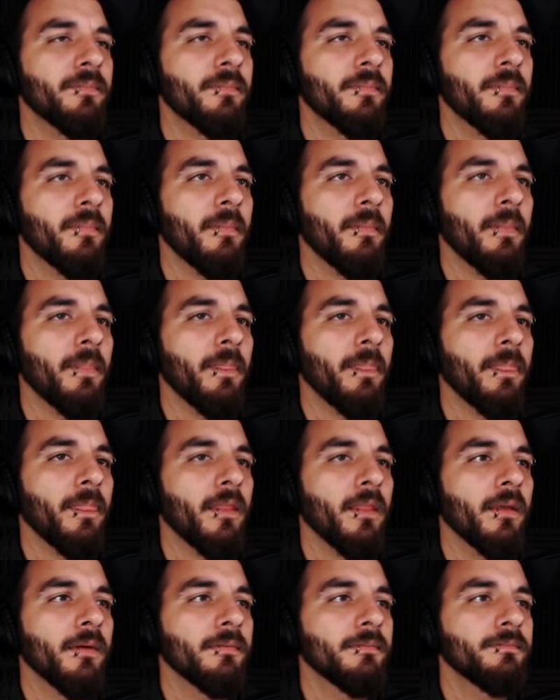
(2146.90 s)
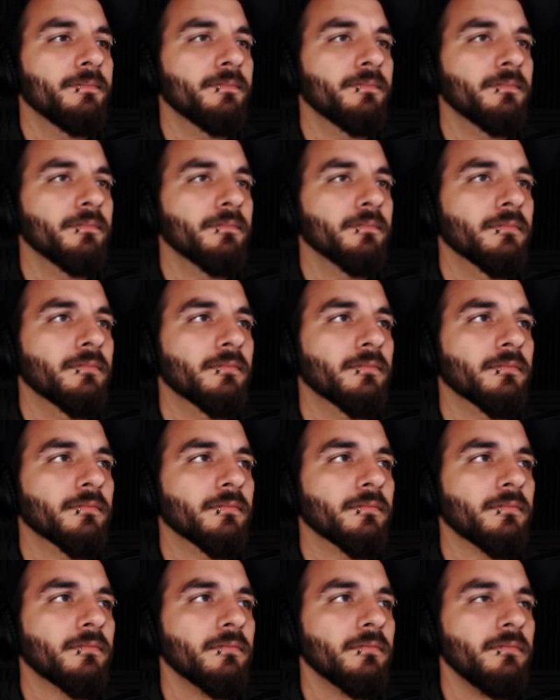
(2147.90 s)

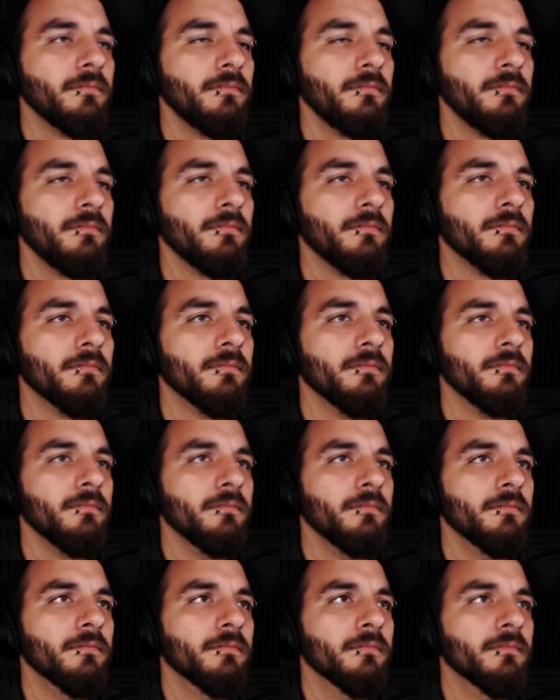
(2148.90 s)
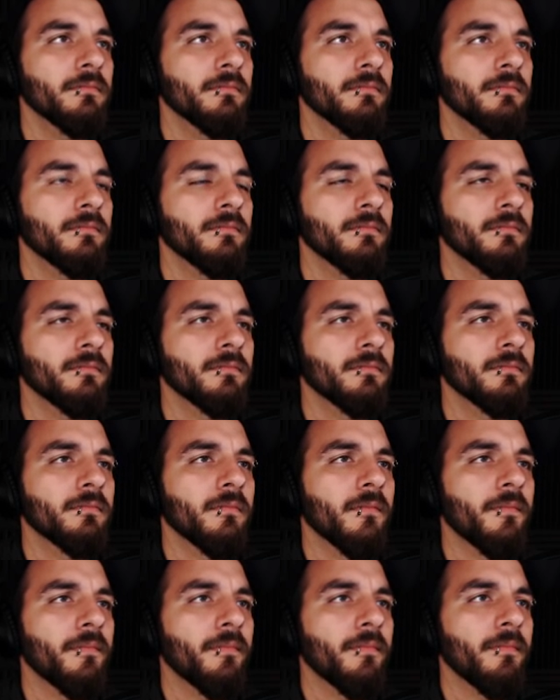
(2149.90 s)

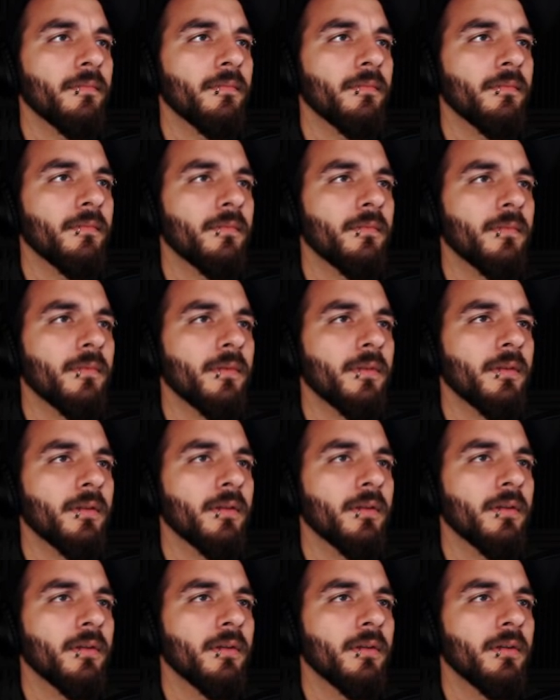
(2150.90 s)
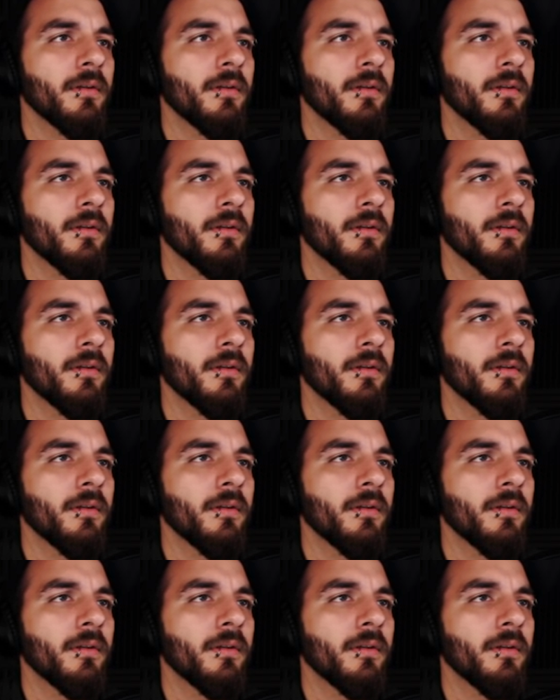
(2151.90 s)
Nobody speaks.